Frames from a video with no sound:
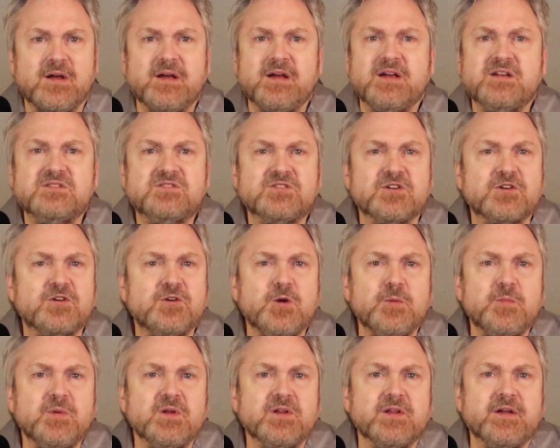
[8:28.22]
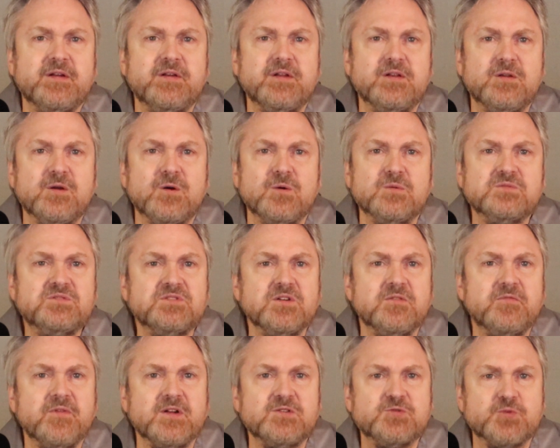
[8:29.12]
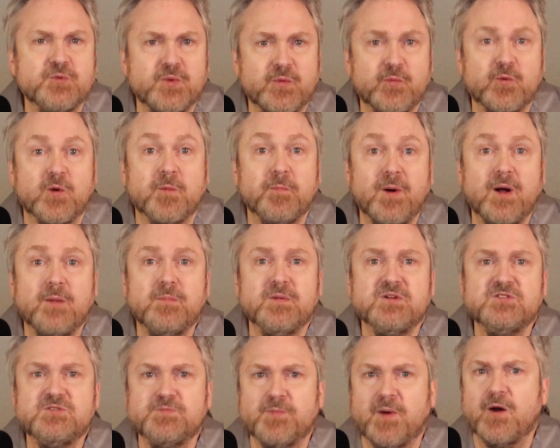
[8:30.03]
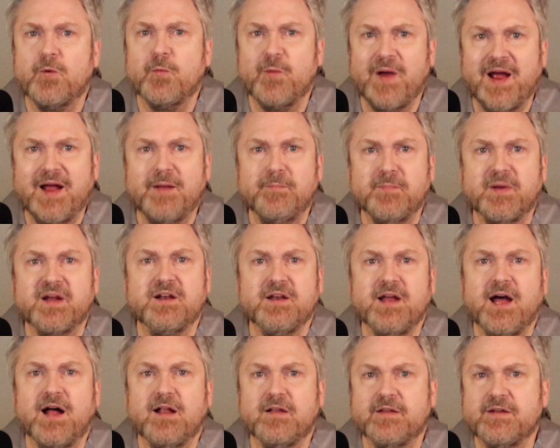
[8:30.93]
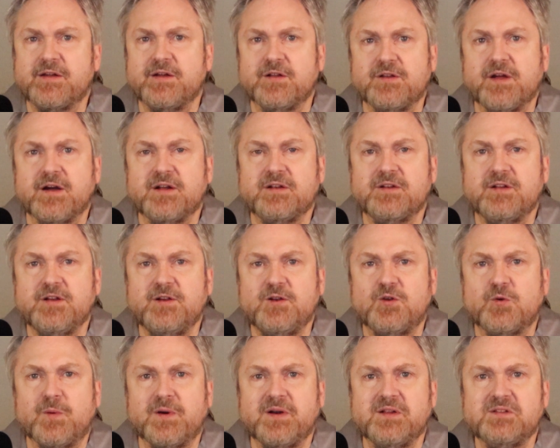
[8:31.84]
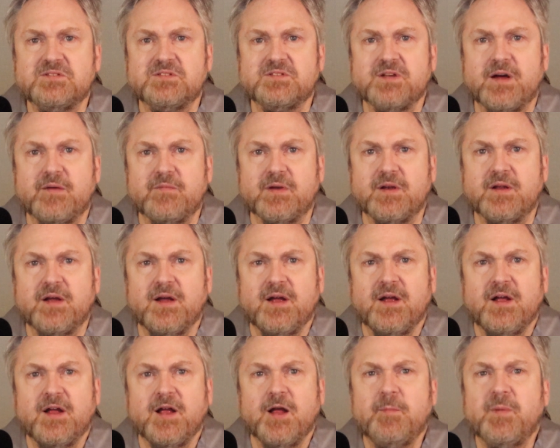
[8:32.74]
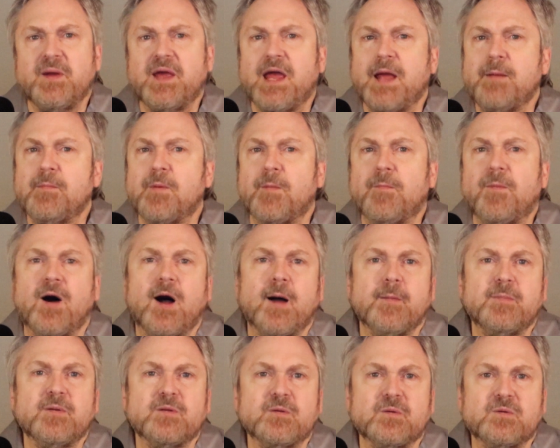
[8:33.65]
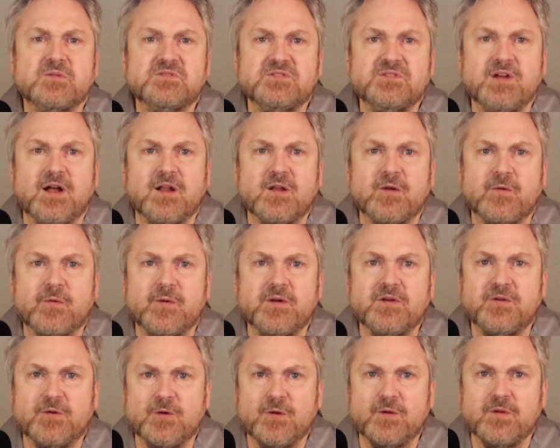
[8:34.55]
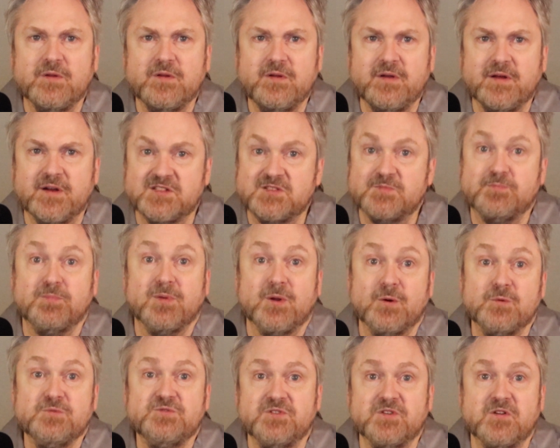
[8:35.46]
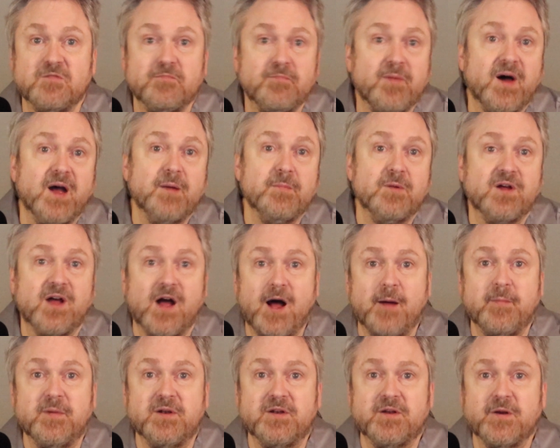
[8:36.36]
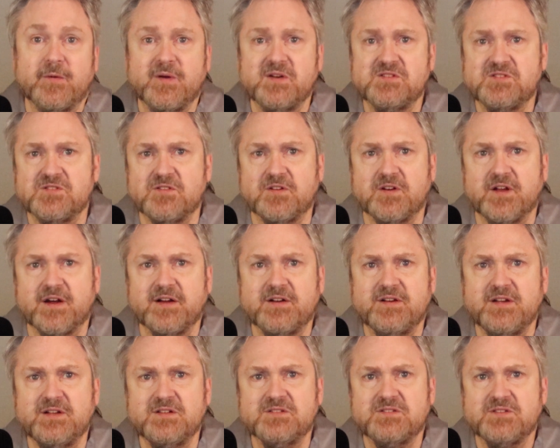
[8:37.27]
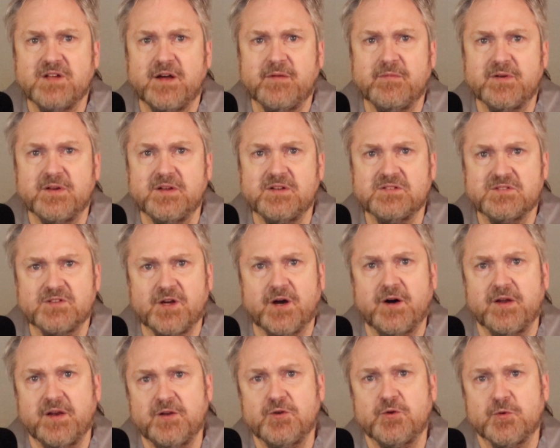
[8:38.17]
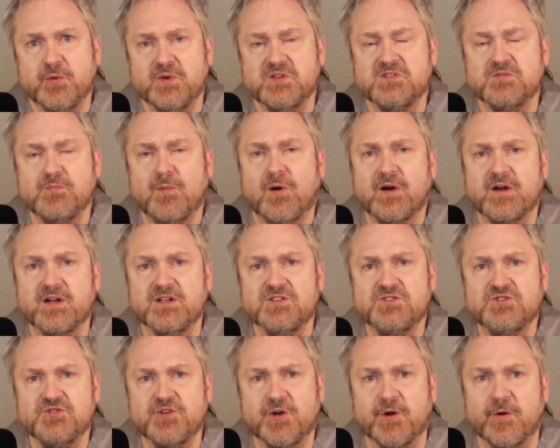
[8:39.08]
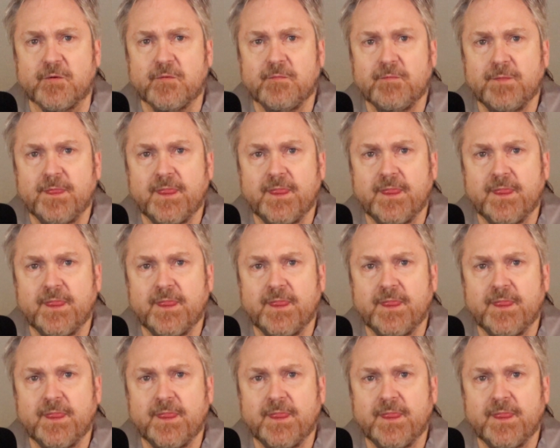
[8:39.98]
His accumulated notes eventually were published by Rand McNally in nineteen twenty-seven and became a popular seller until the explosion of Bible commentaries in the nineteen seventies cut into its market share.